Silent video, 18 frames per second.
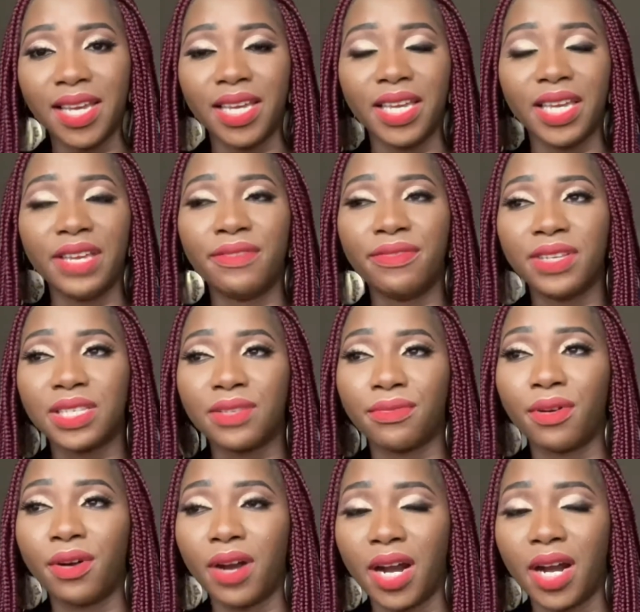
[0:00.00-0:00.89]
If it's
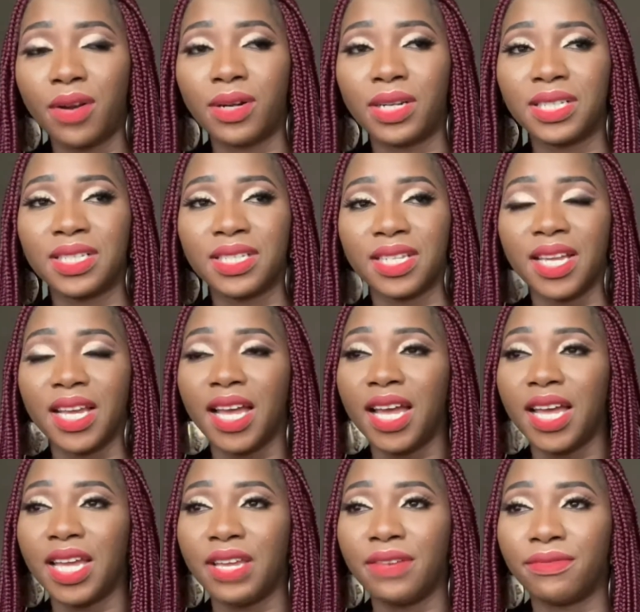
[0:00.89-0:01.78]
4 hours,
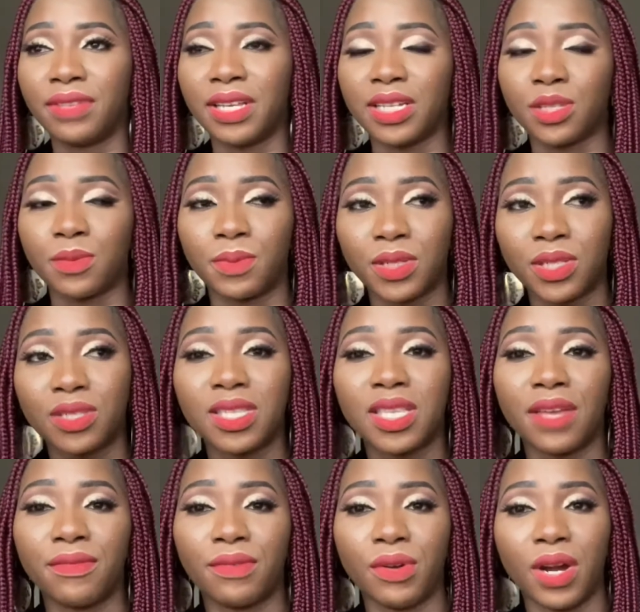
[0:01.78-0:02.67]
if they're supposed to
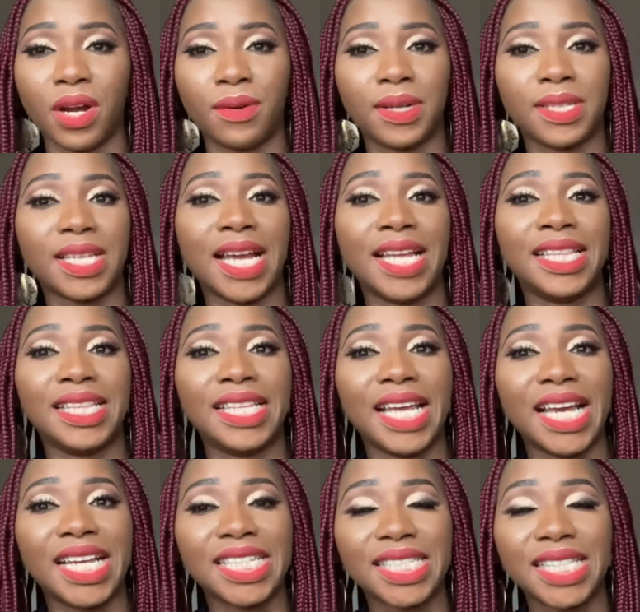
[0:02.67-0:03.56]
stay 4 hours and they
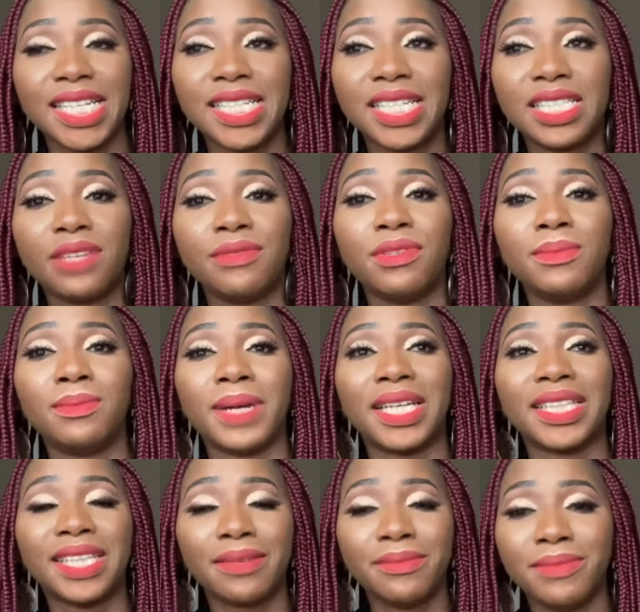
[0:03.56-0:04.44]
extend it even by
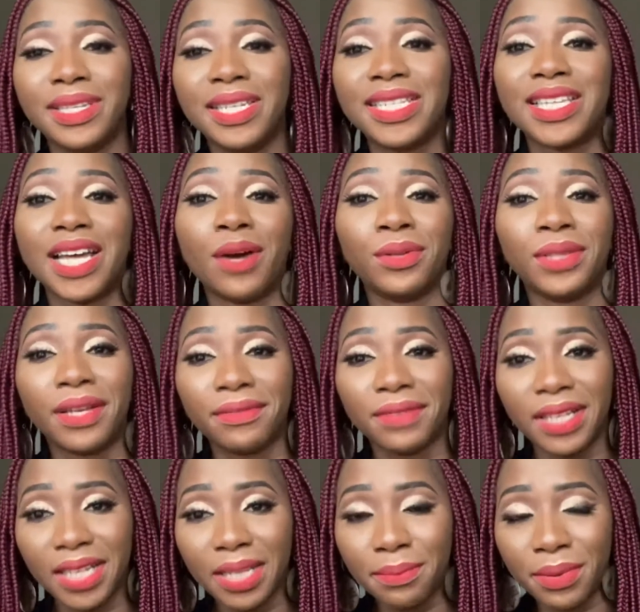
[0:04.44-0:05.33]
10 minutes, I'll
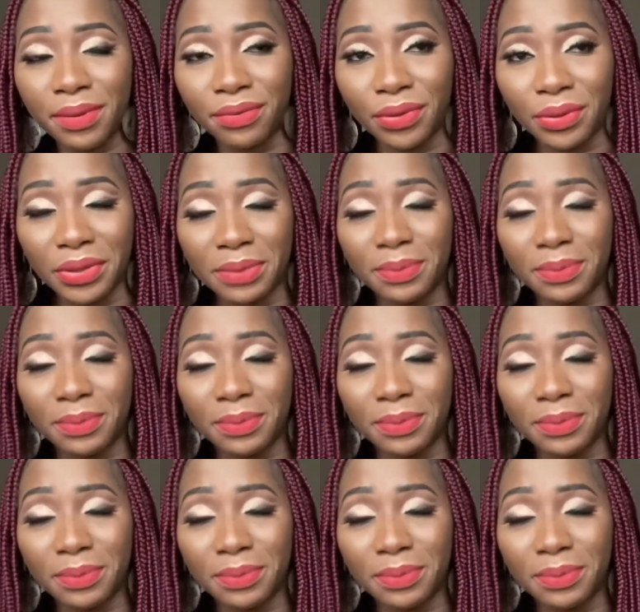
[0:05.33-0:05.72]
definitely pay for it.